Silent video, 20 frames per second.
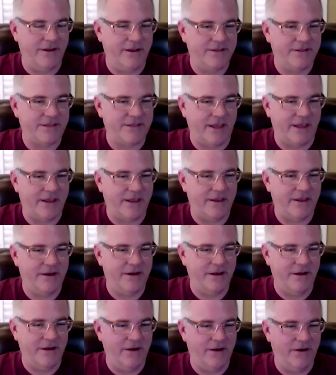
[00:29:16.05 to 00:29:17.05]
and say, you
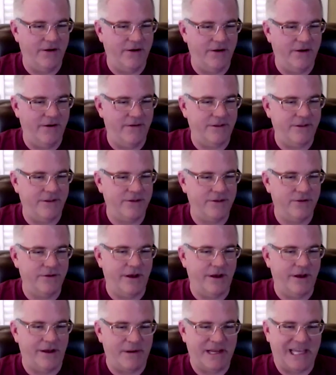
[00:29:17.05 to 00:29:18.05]
know,
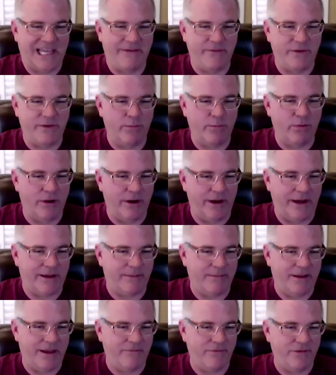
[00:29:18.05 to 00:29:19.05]
dude, I'm going to give you a break,
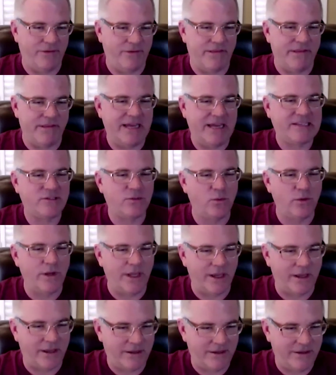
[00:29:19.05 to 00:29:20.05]
man. For the next
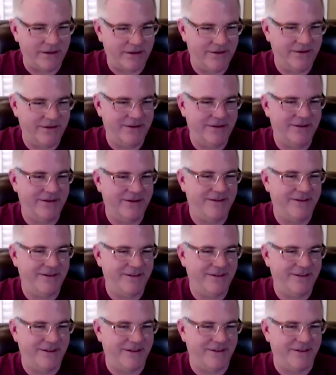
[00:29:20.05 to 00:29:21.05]
week,
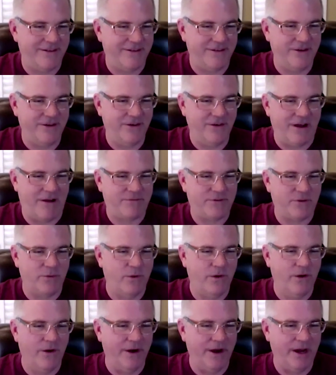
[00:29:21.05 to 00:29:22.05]
you don't have to
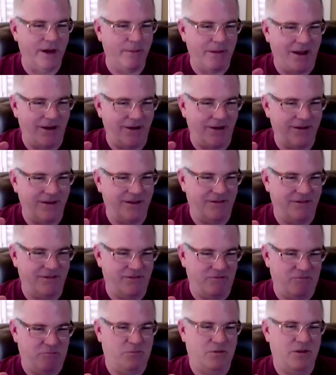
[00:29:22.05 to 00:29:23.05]
worry about
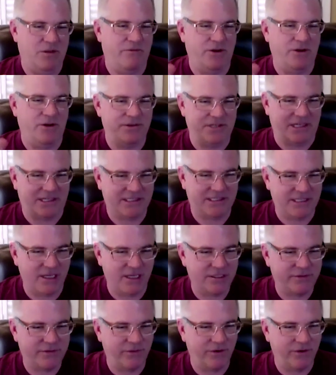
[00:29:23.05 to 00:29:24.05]
if you're
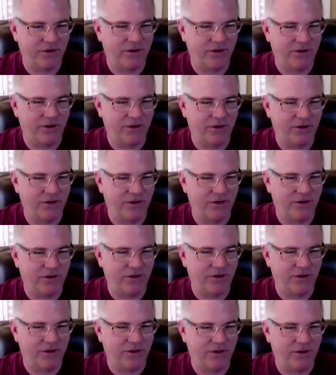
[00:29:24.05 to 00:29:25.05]
successful. You don't have
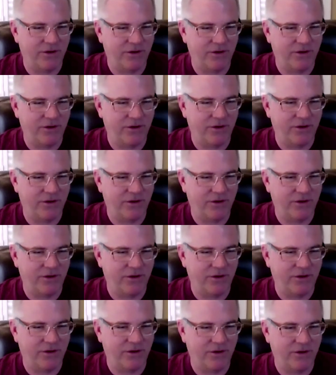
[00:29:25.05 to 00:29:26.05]
to worry about
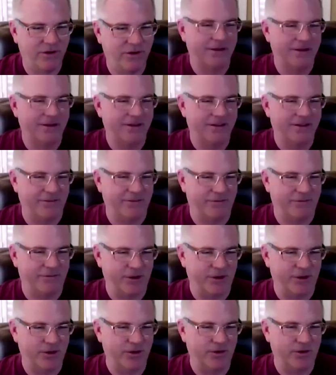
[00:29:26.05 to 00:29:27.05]
if you're got the
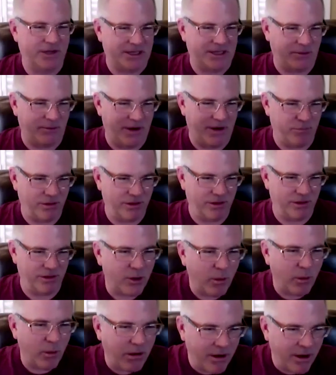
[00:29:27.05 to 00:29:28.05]
right political
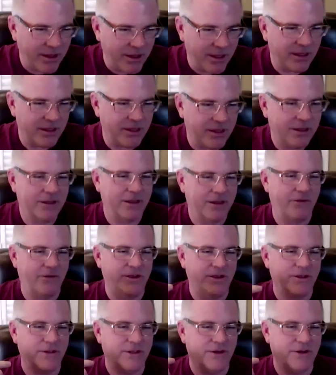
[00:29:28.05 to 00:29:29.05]
party. If you, you
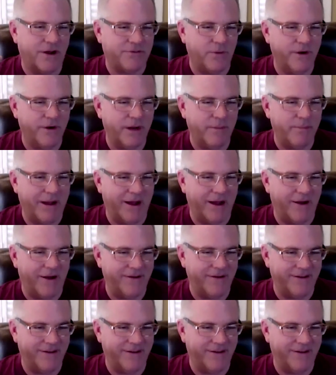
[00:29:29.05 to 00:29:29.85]
don't have to worry about